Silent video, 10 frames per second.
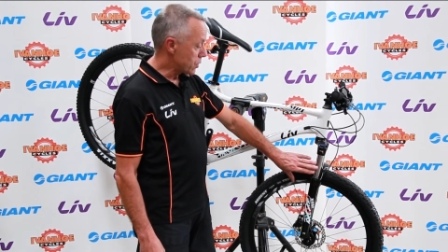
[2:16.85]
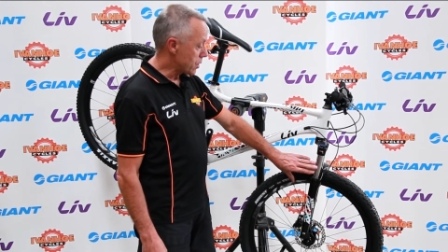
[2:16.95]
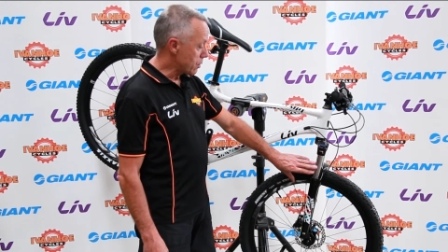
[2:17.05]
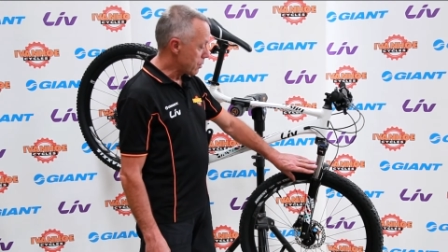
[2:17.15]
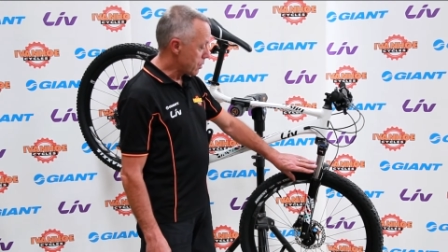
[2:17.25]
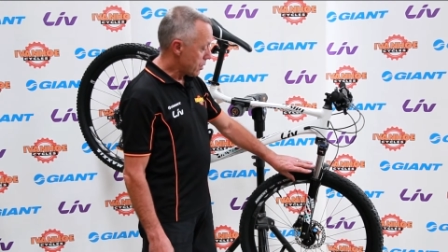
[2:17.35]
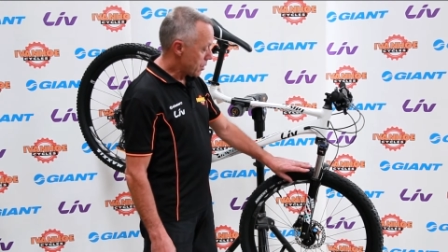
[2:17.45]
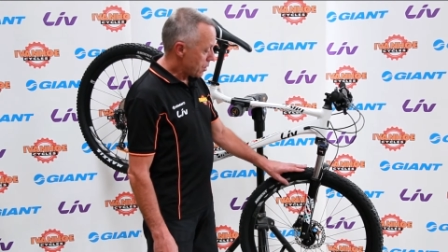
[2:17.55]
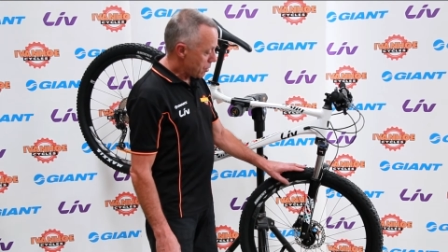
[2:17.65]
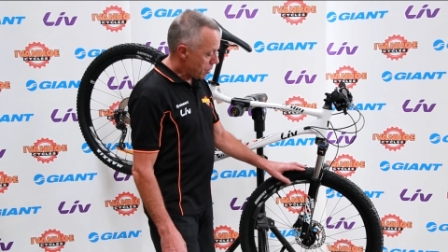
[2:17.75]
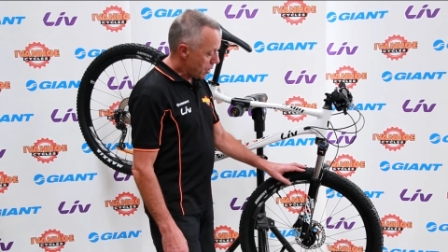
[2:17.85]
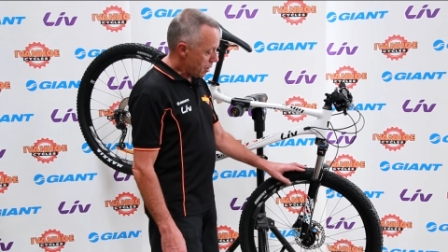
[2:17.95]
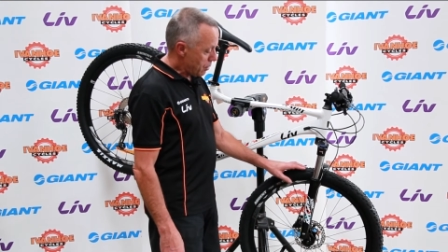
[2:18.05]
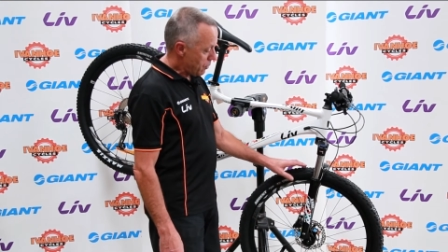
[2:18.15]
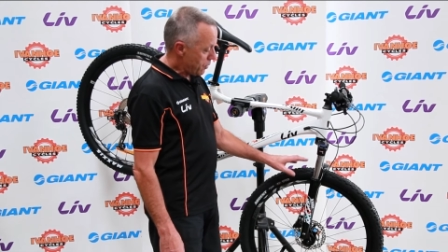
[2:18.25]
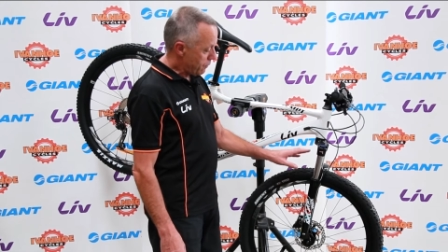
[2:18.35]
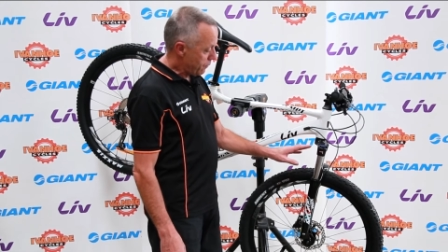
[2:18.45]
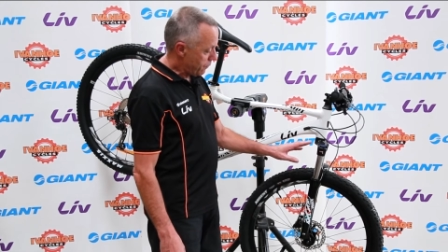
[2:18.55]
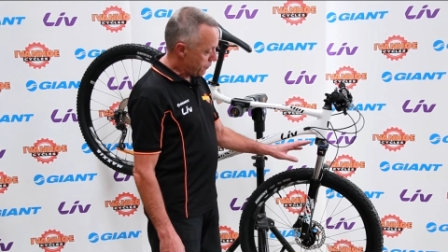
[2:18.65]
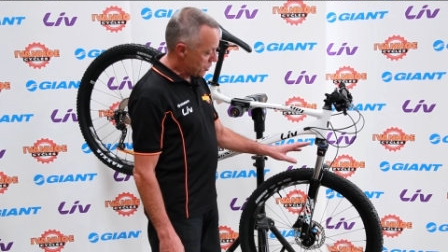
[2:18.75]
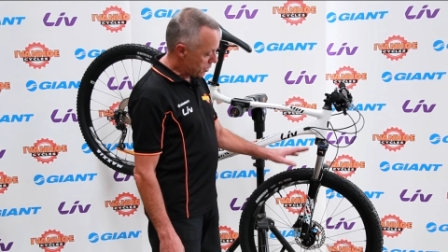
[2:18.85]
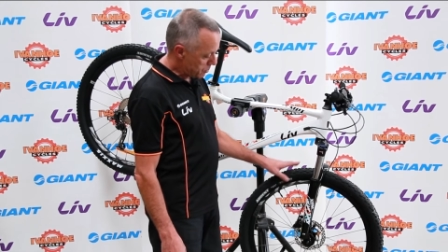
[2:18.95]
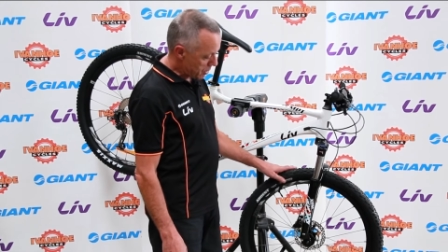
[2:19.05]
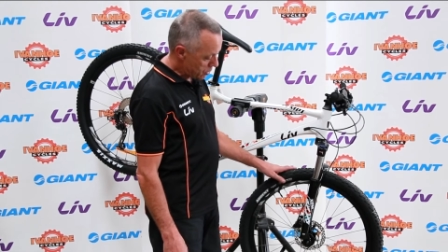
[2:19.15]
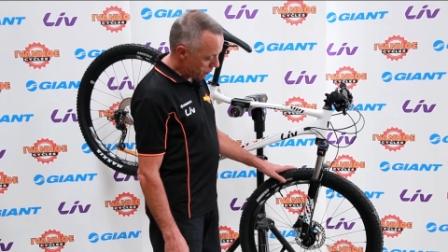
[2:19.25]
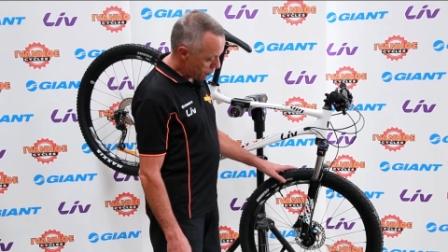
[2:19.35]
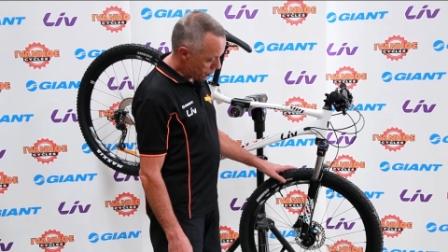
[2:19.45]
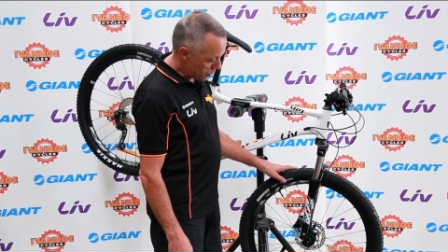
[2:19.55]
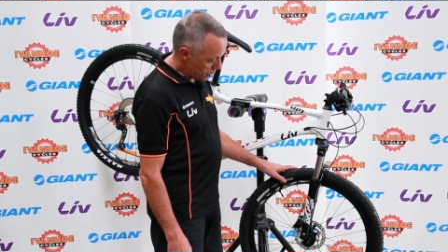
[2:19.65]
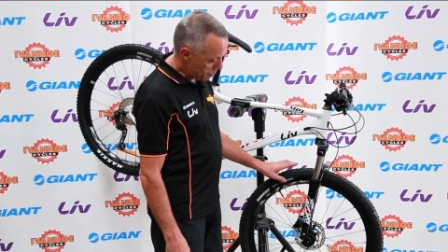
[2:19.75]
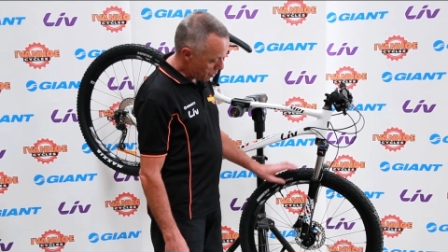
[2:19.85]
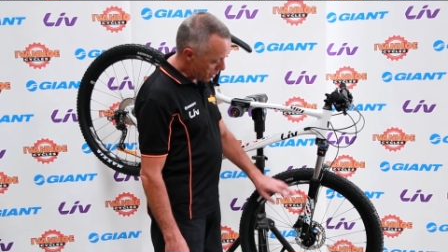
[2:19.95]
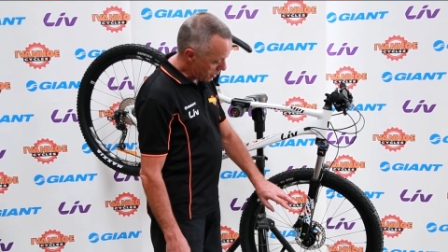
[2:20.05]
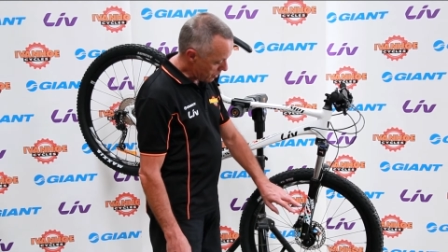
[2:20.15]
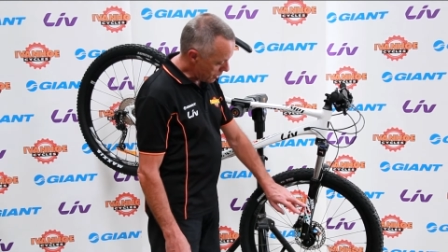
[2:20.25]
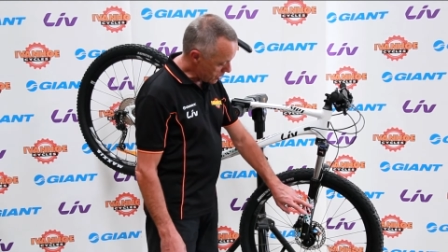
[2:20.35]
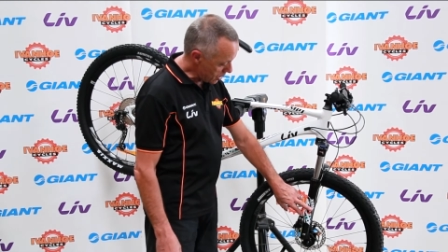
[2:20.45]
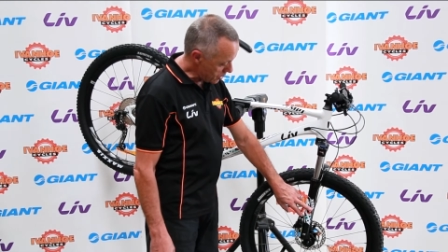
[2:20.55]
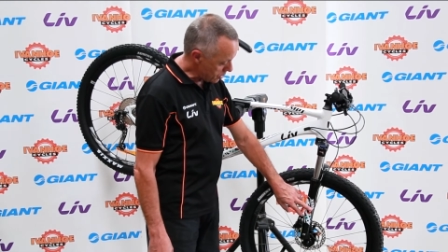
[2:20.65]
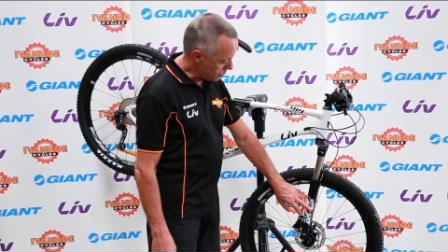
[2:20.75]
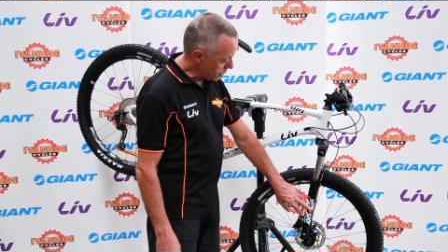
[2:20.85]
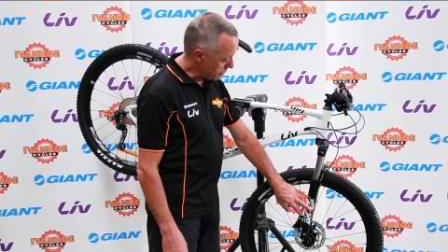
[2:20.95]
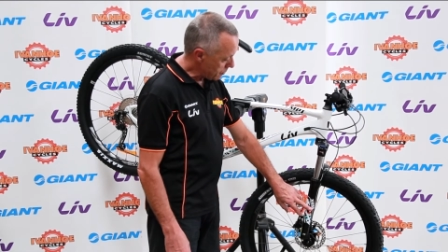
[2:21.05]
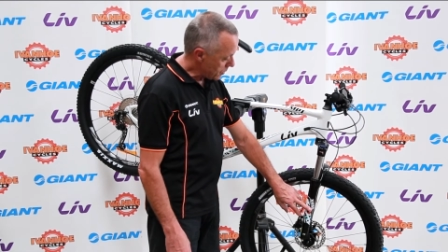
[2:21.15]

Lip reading: So the suspension forks on this bike are Sun Tour,